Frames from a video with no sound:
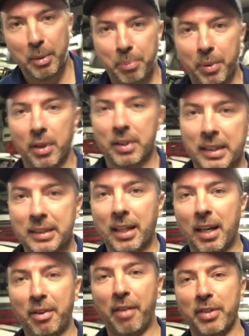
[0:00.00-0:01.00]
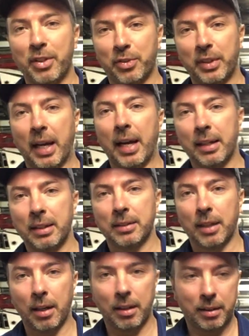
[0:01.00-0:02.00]
but instead of having 3 angles
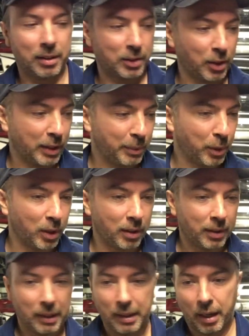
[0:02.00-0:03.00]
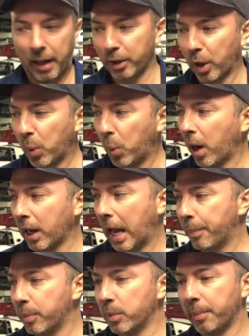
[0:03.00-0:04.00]
on it, there's only one. I don't know what
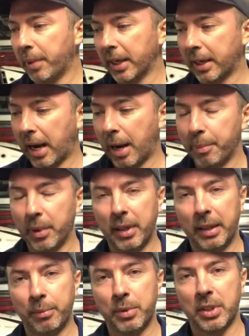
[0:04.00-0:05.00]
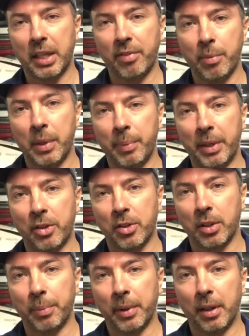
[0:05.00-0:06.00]
happened with my camera. It was giving me a bit of
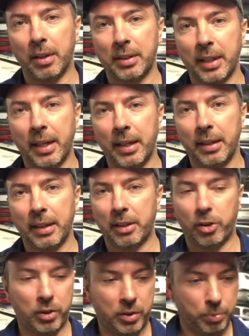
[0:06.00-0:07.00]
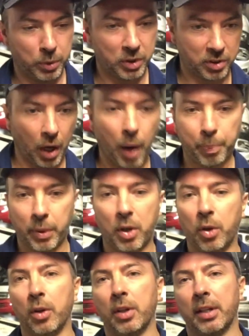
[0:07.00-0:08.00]
trouble all day. It just would stop
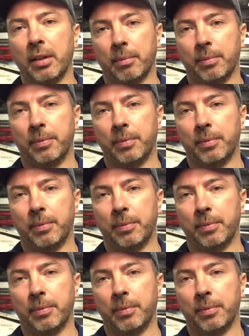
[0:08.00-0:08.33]
recording